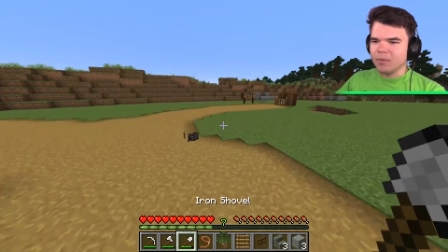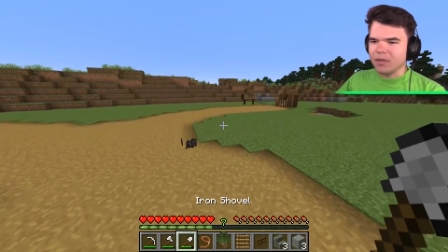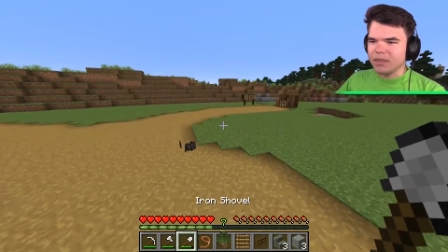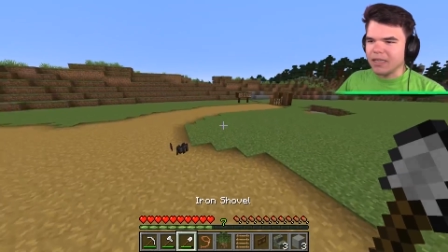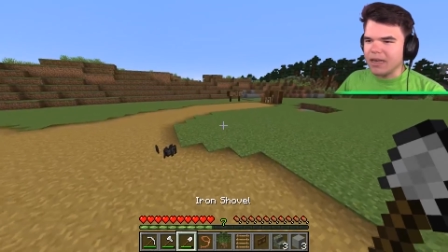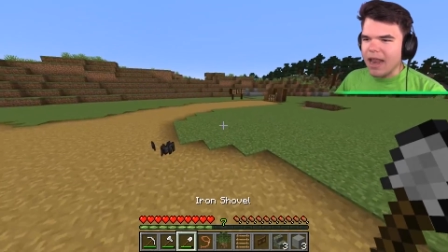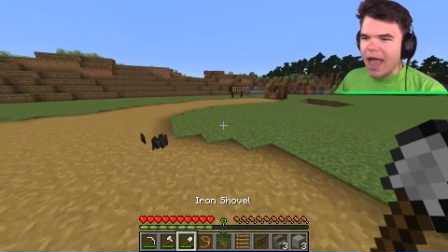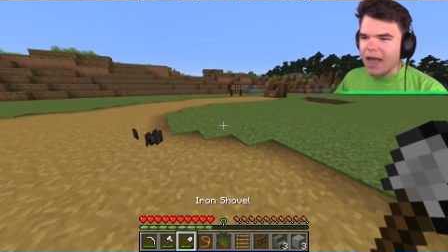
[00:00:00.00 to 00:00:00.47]
Well,
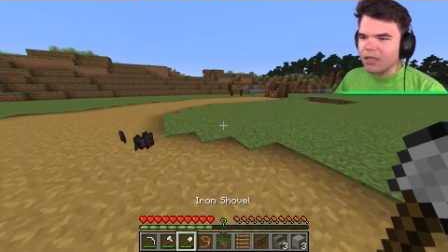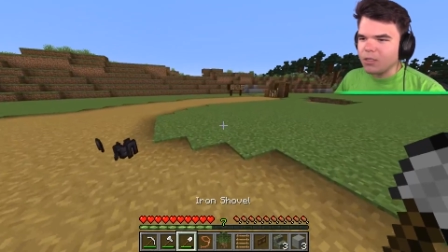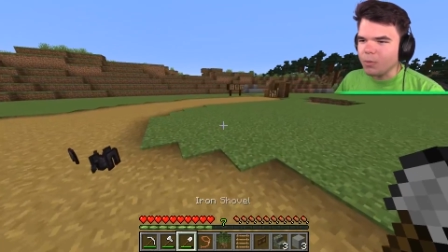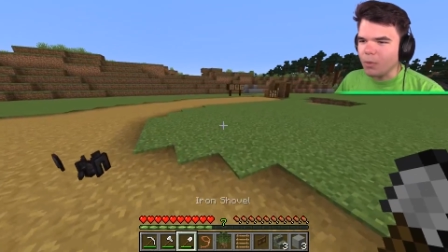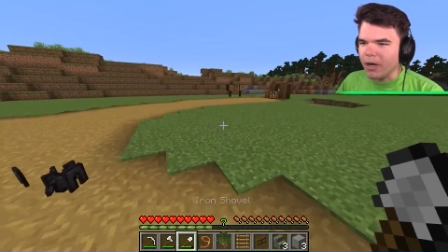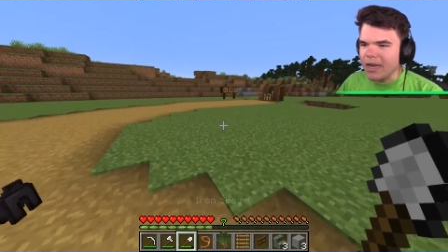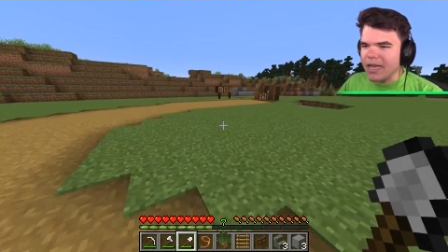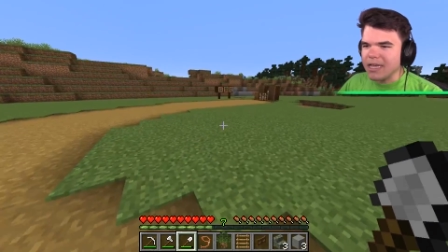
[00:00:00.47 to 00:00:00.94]
the
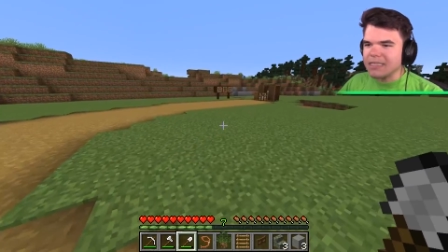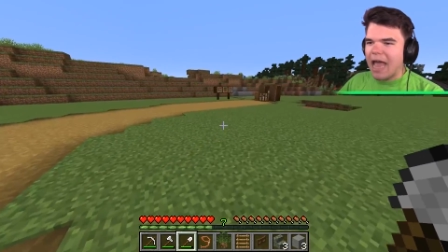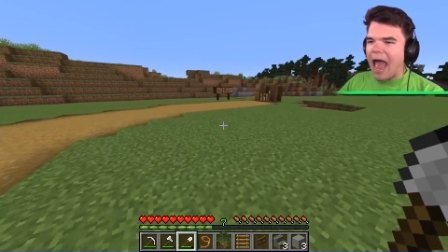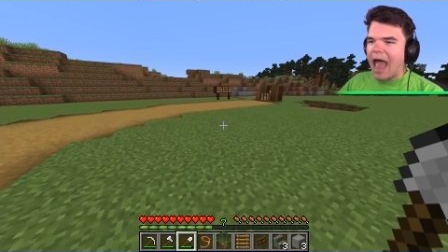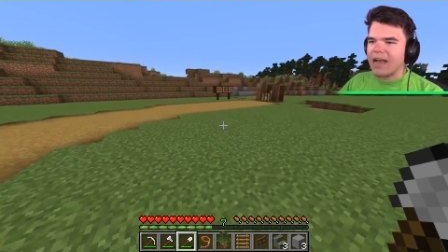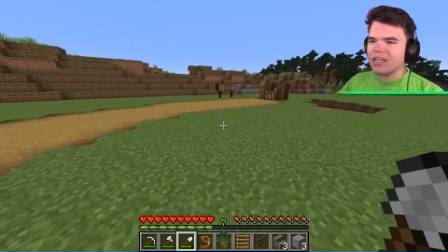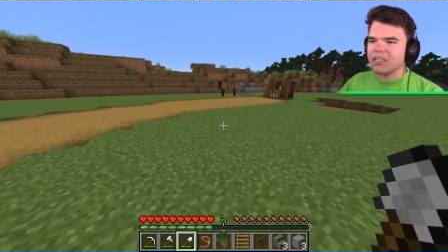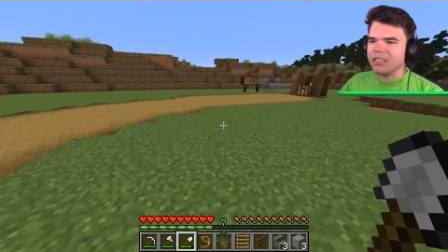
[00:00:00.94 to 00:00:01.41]
next one is
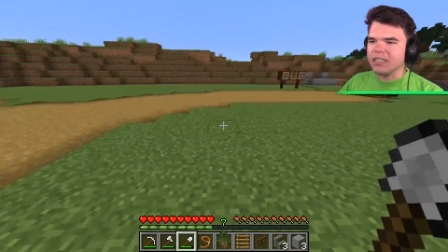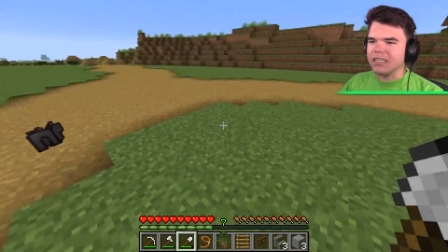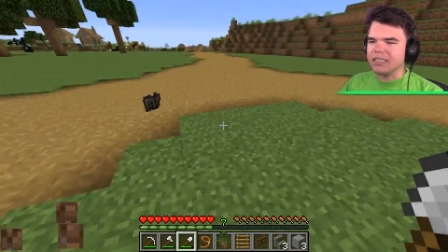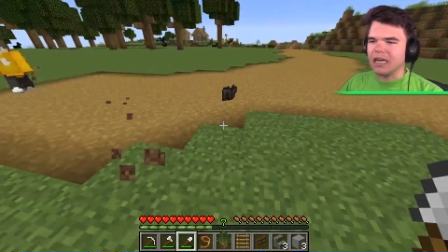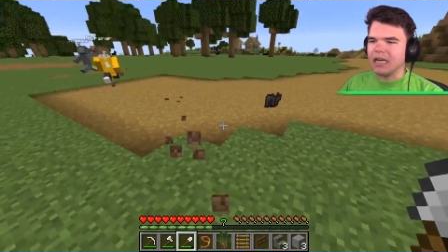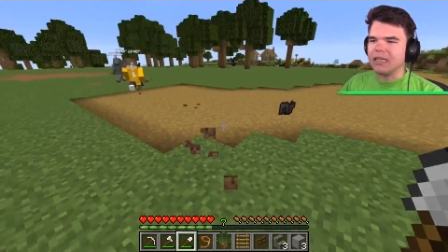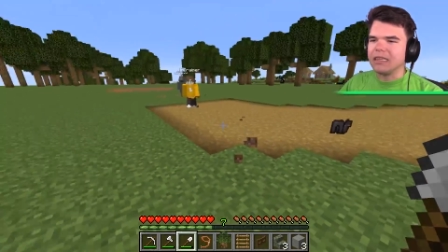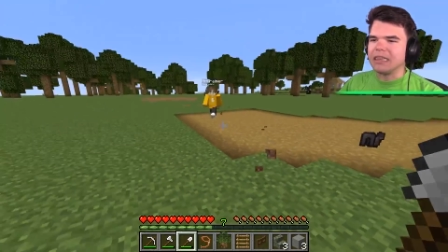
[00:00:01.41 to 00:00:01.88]
actually
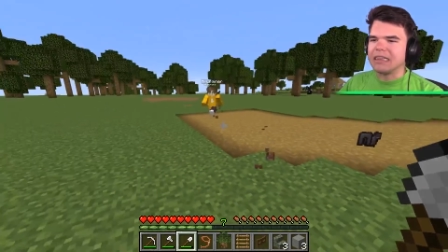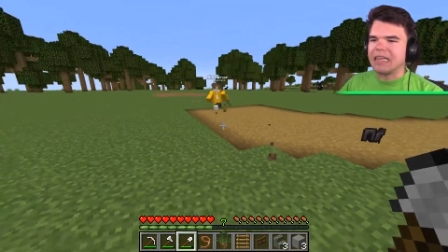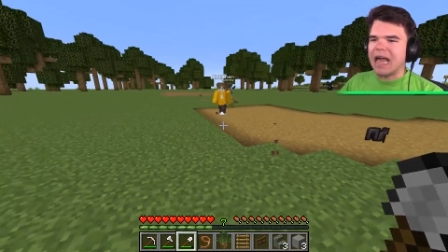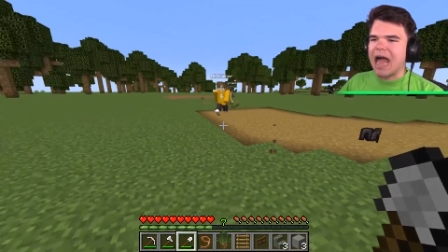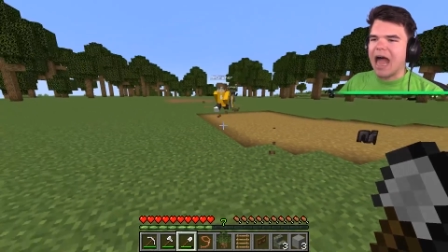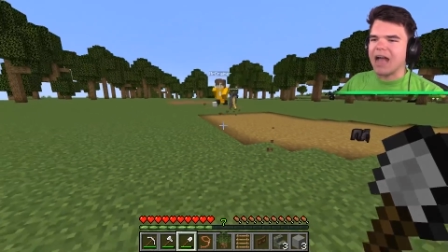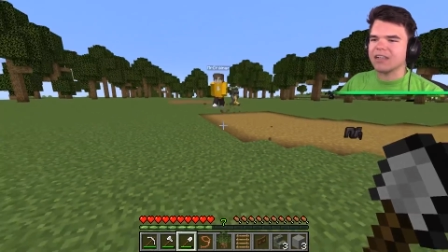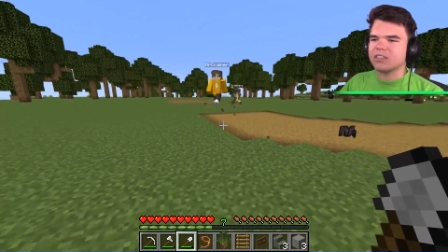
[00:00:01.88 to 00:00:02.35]
the
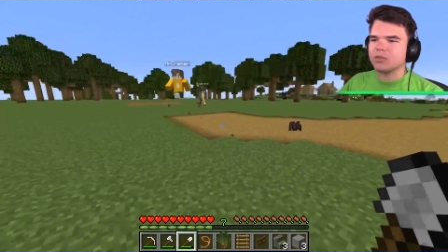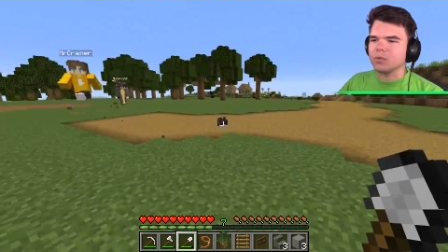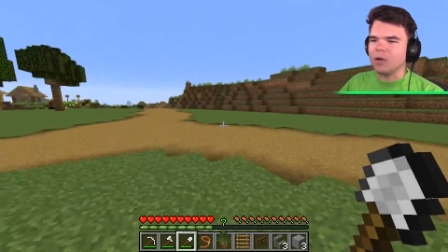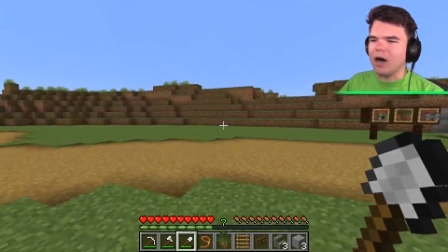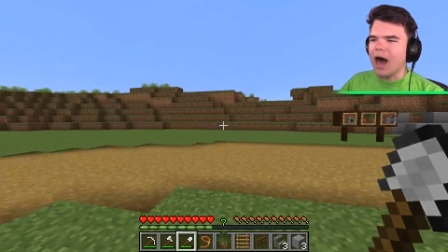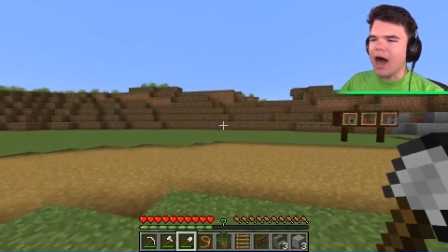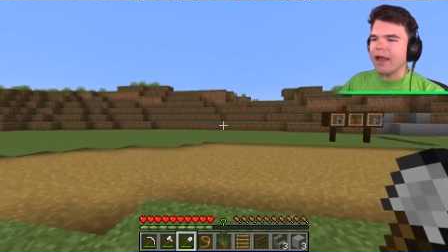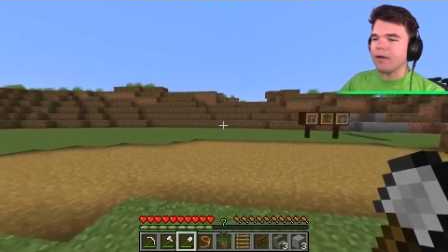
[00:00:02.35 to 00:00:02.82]
last
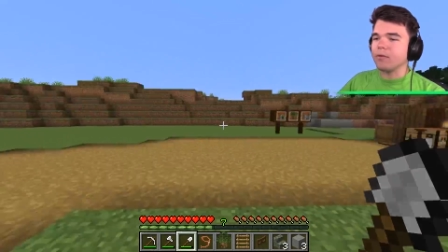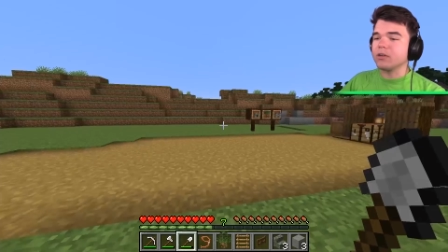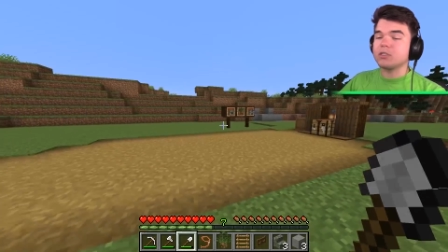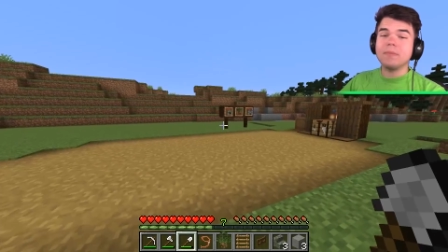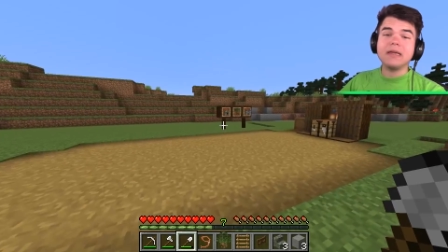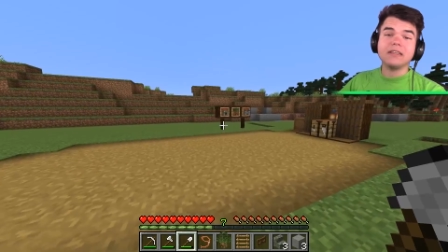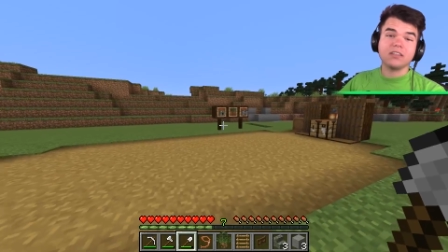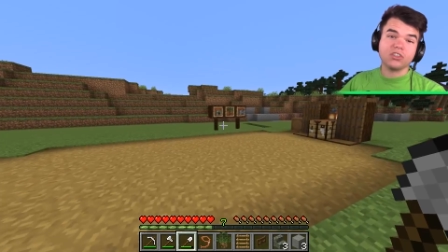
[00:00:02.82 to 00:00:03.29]
one,
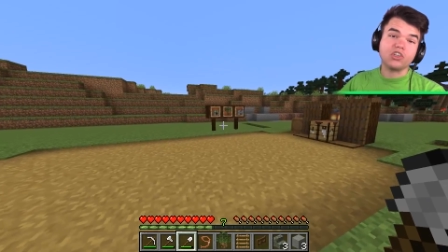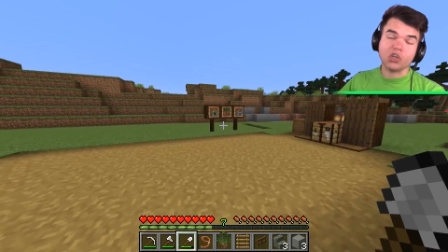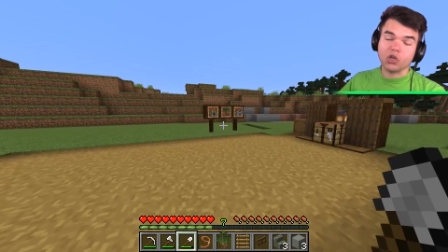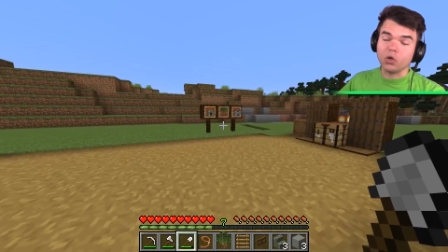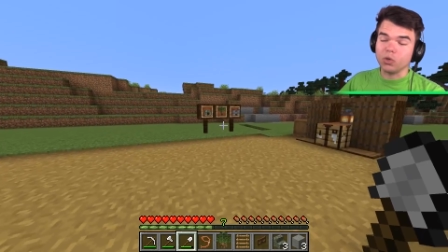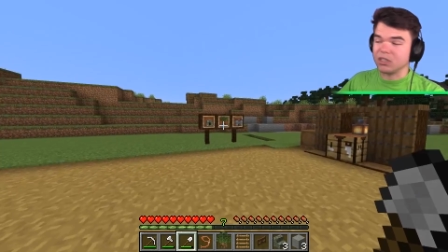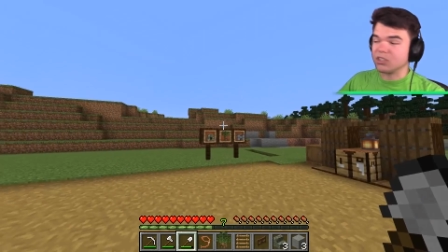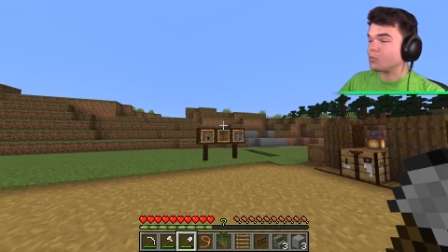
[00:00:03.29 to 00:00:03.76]
which means it's this
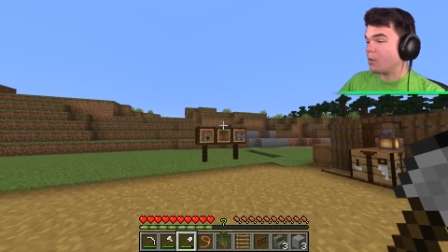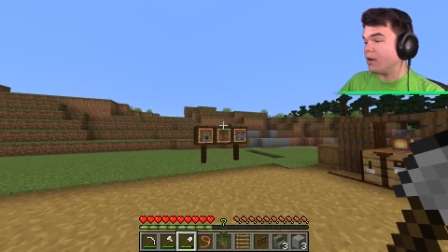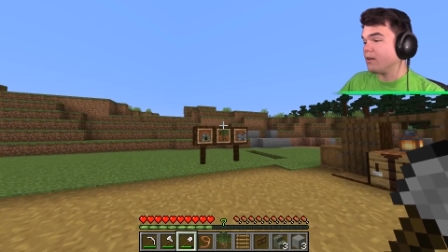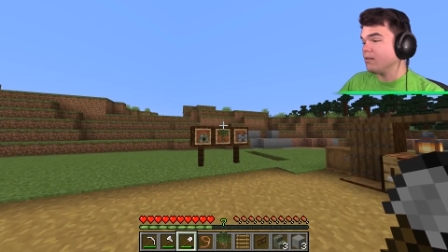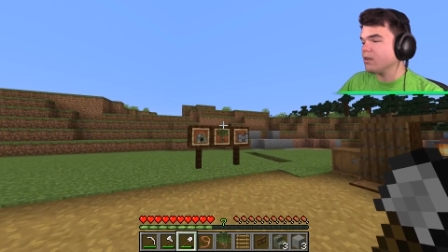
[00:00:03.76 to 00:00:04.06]
the coolest one.